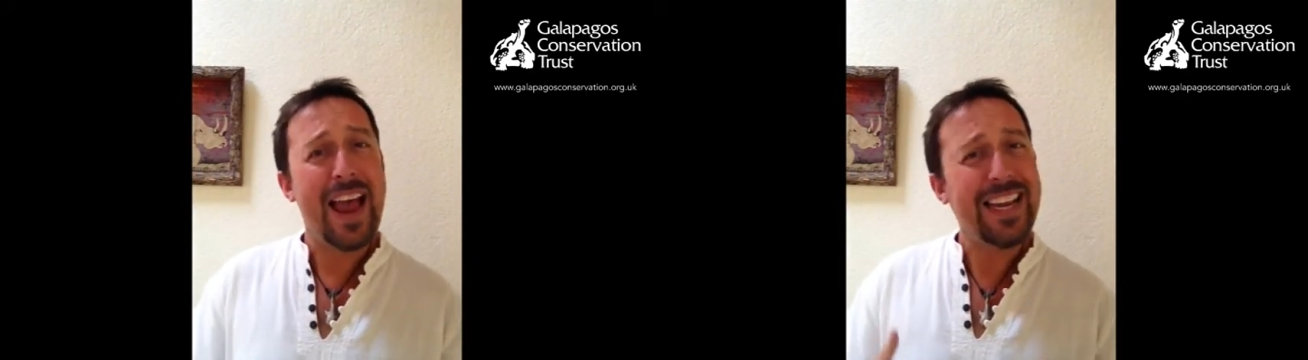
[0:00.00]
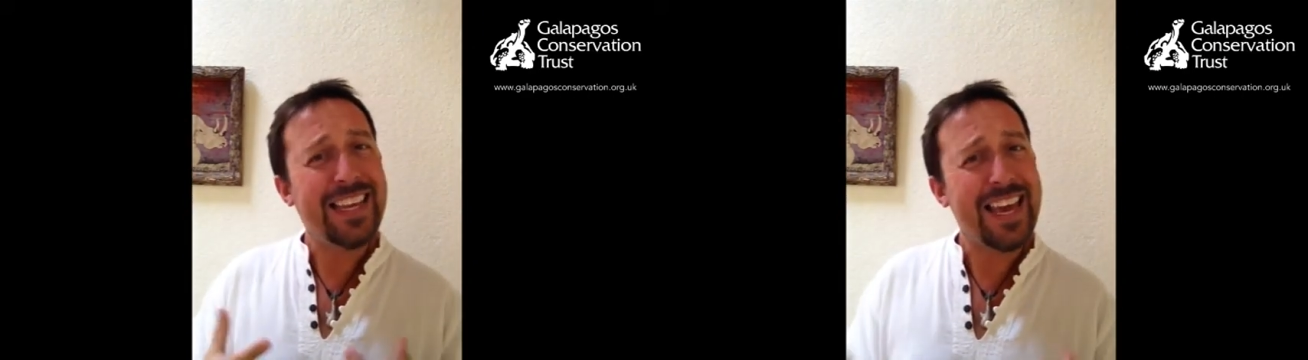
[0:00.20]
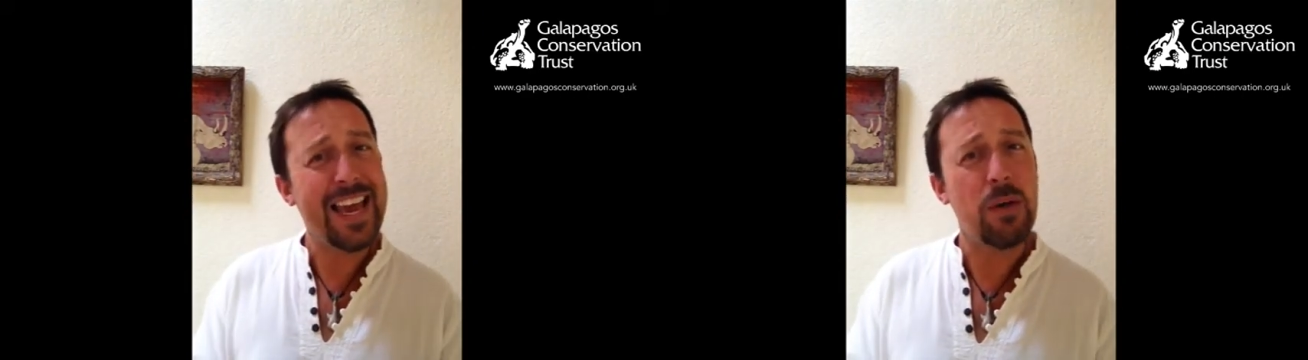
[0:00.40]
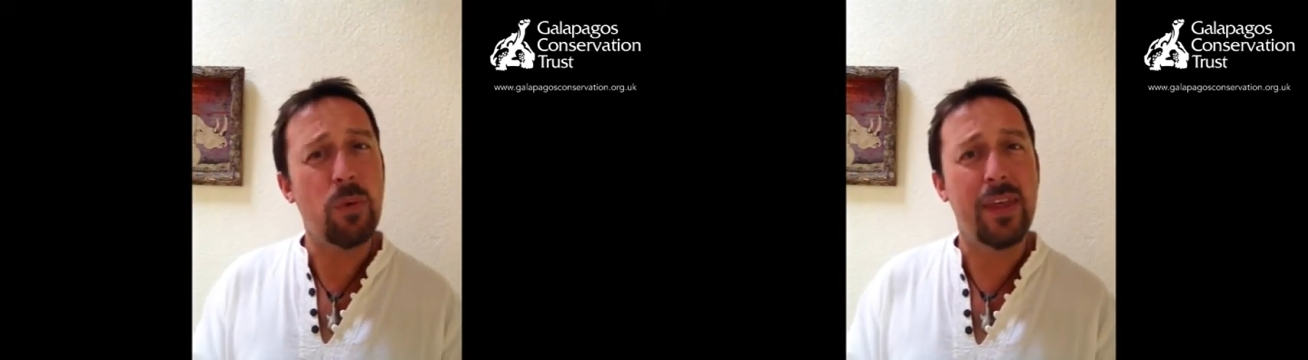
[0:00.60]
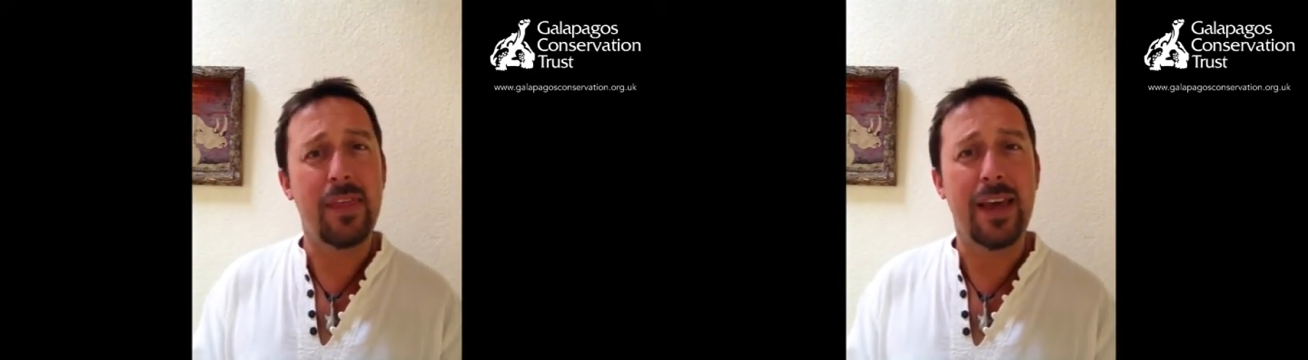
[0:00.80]
And
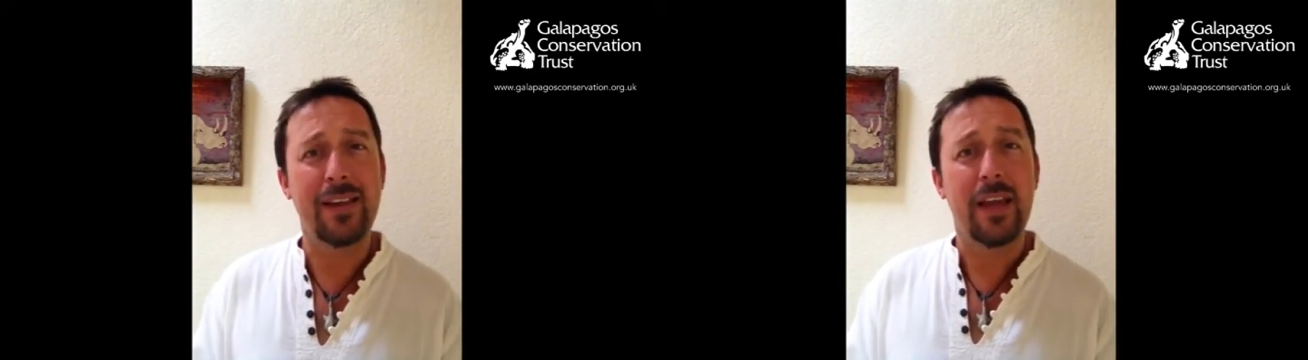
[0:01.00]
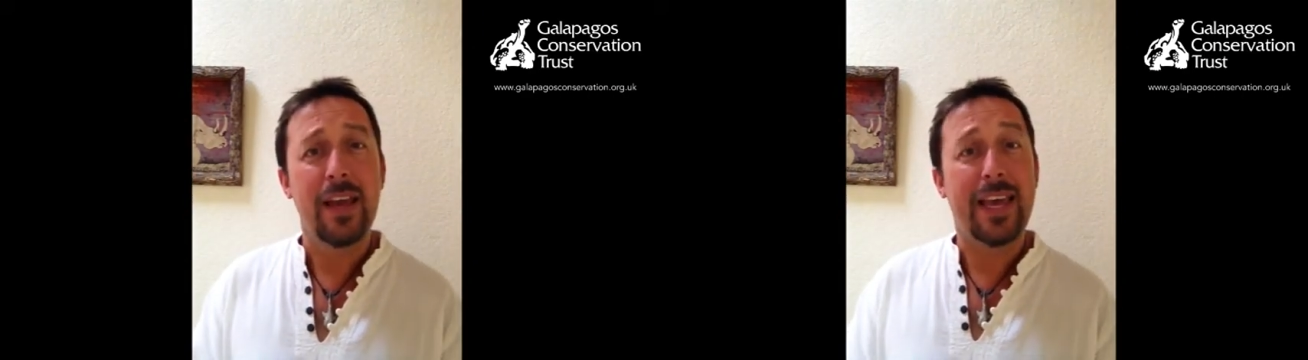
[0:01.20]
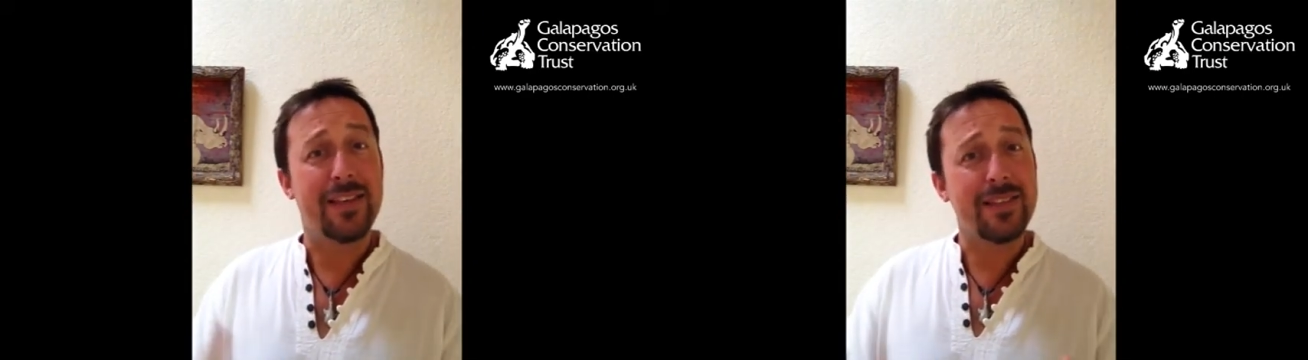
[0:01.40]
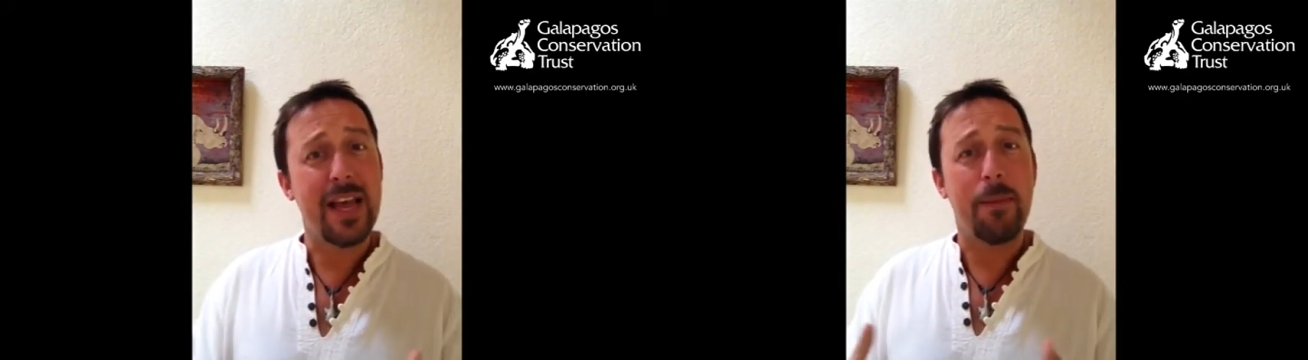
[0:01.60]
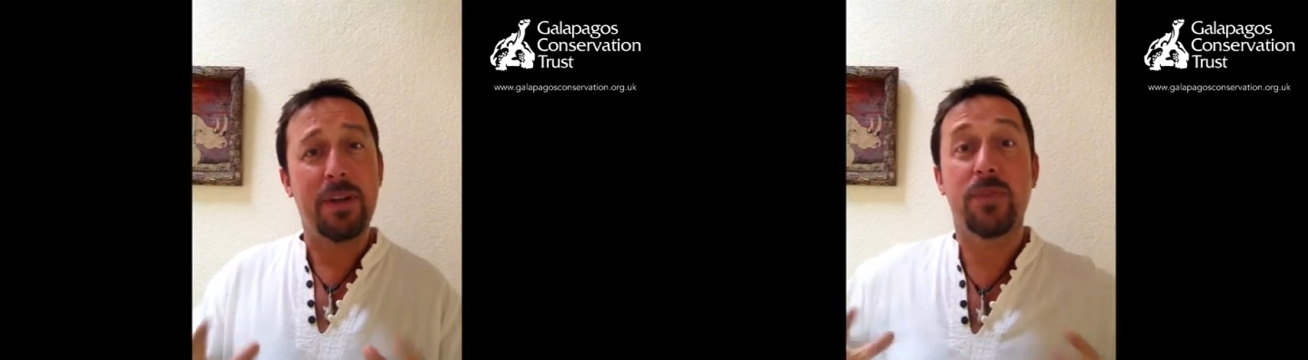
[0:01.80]
can we then
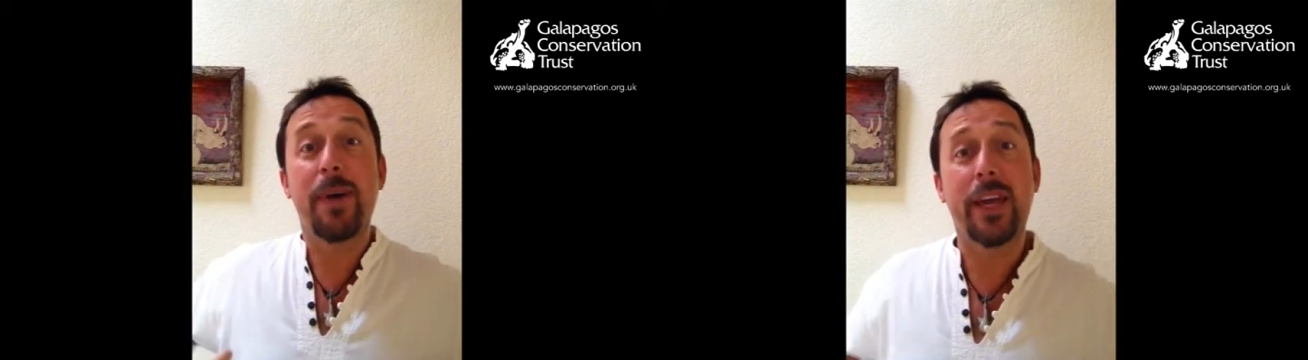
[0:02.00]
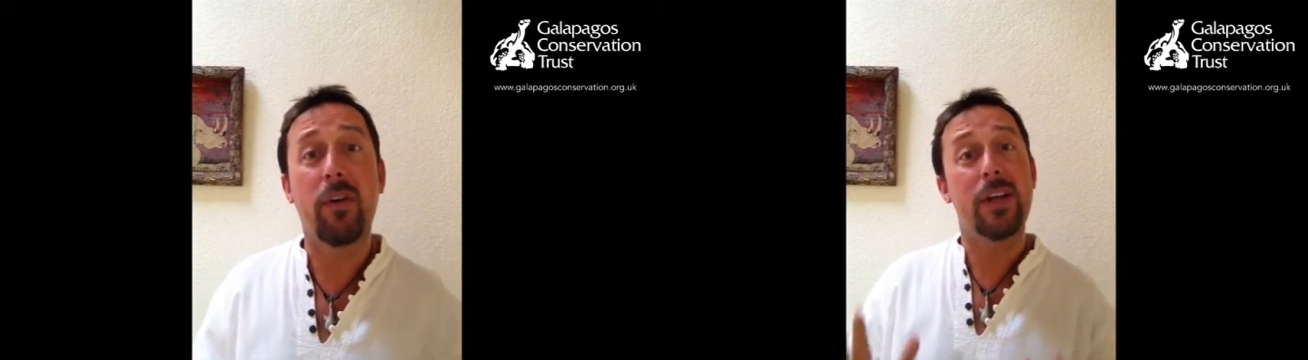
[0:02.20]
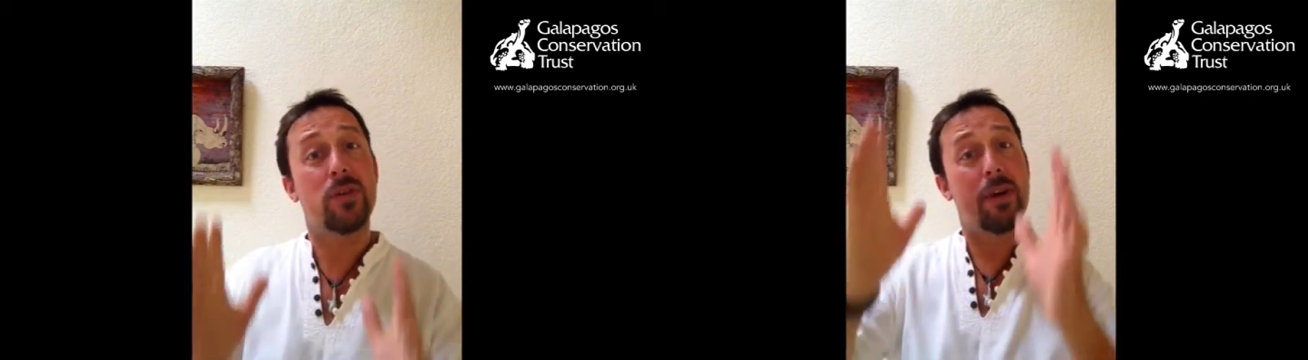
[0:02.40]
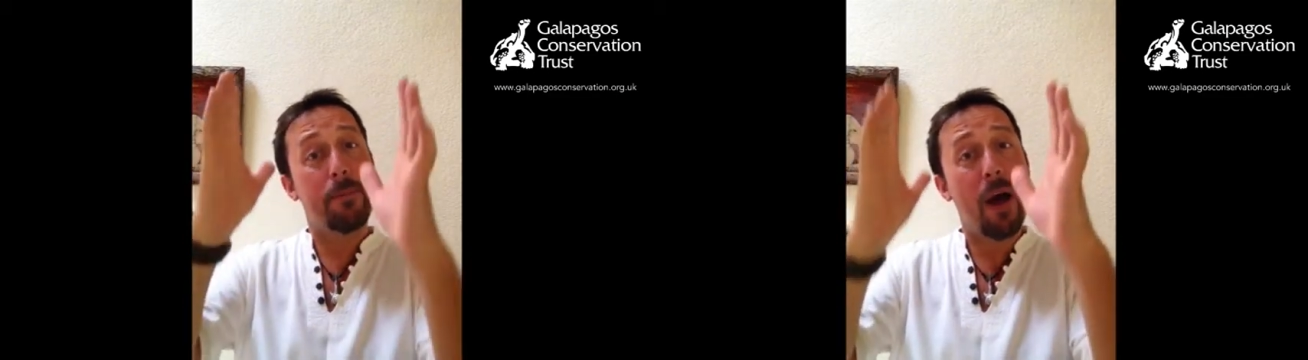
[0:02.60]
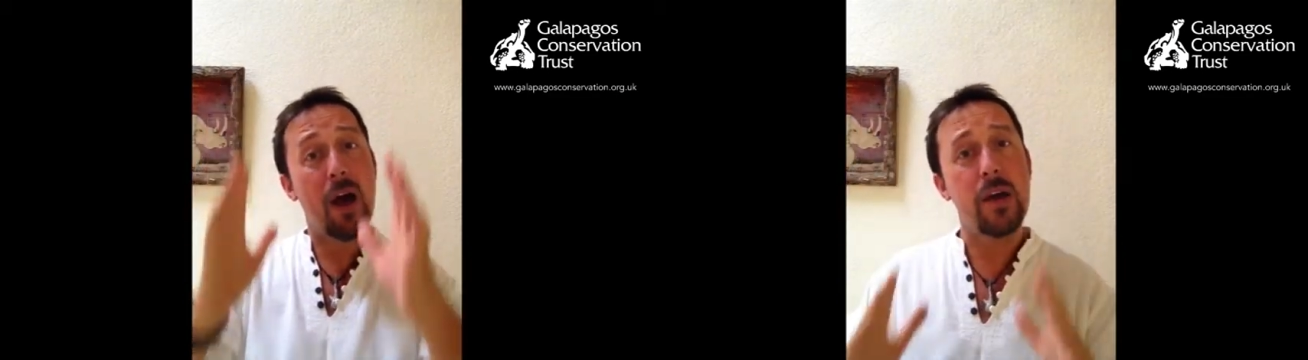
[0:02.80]
establish migratory
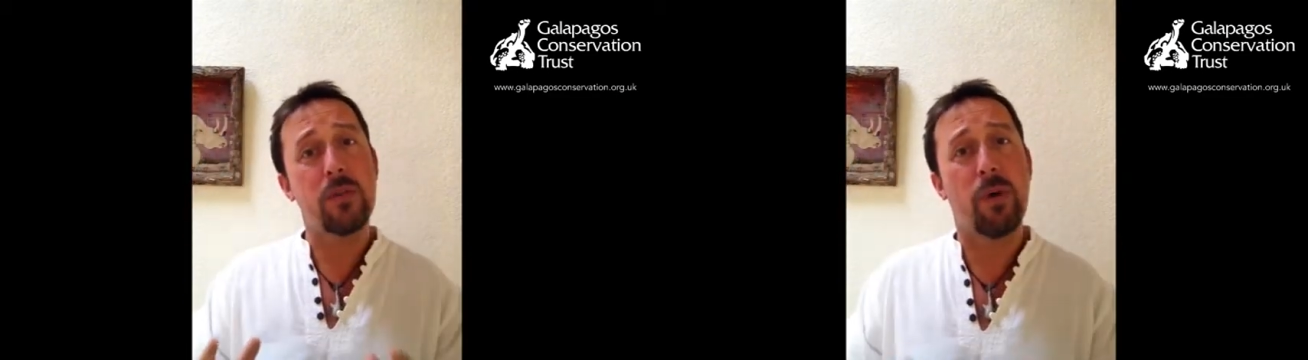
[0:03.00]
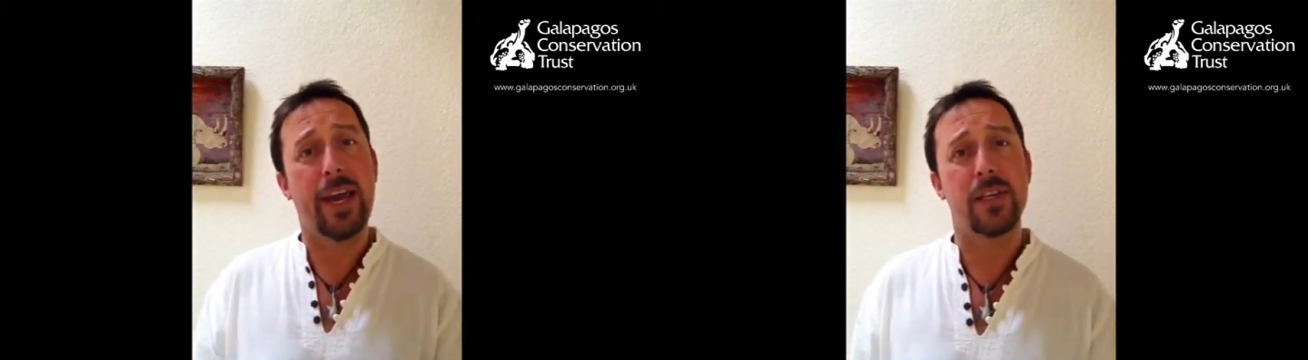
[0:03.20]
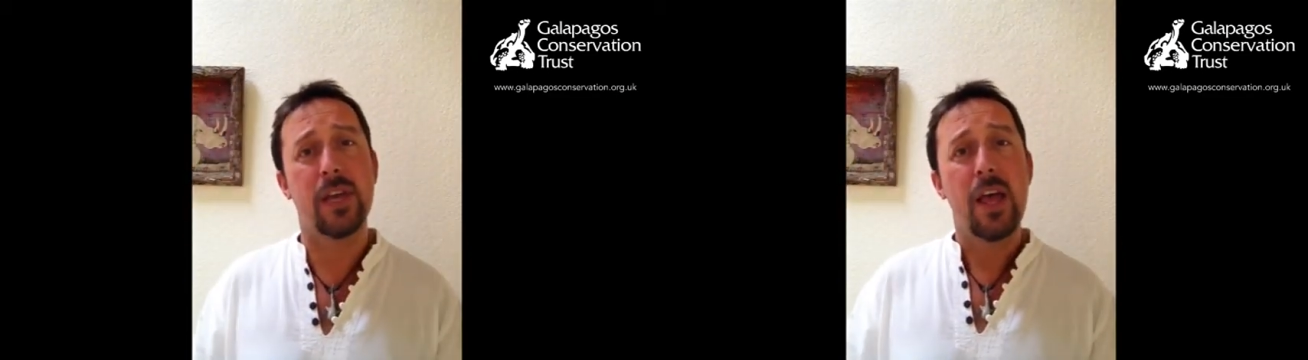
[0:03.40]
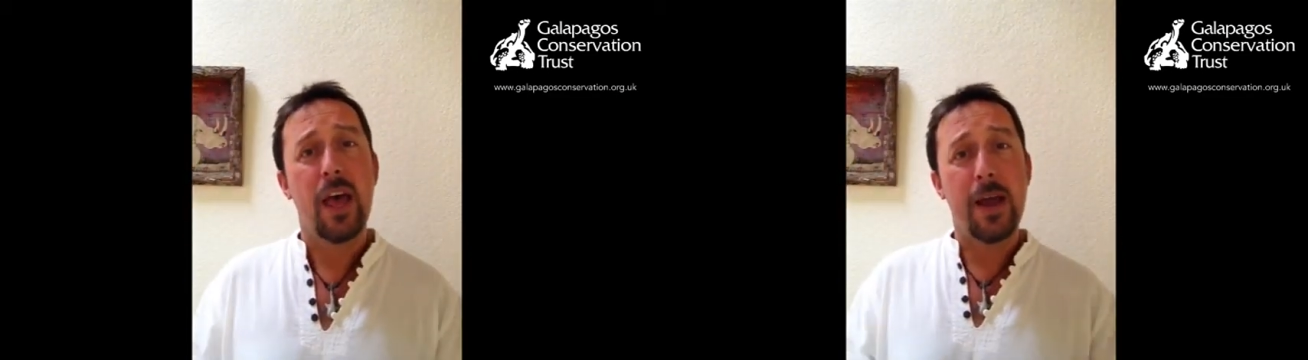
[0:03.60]
pathways